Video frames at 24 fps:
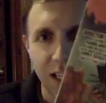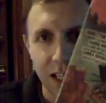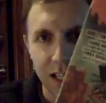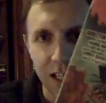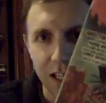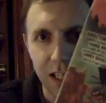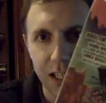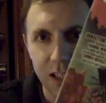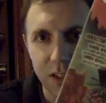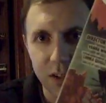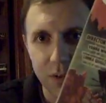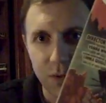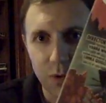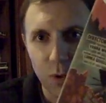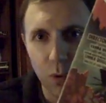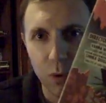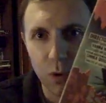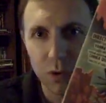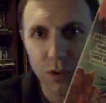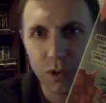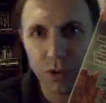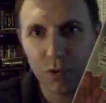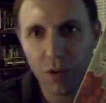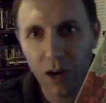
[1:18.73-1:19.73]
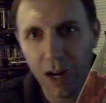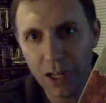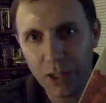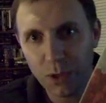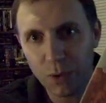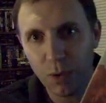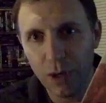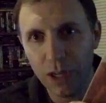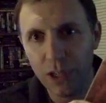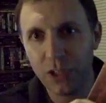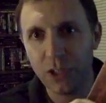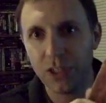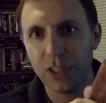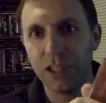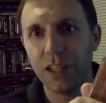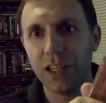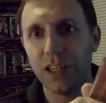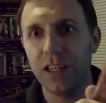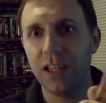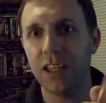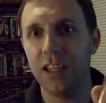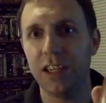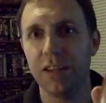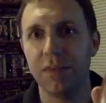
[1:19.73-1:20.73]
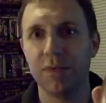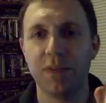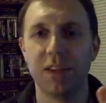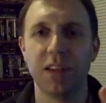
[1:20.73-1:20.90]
It is, of course, Graduation Day.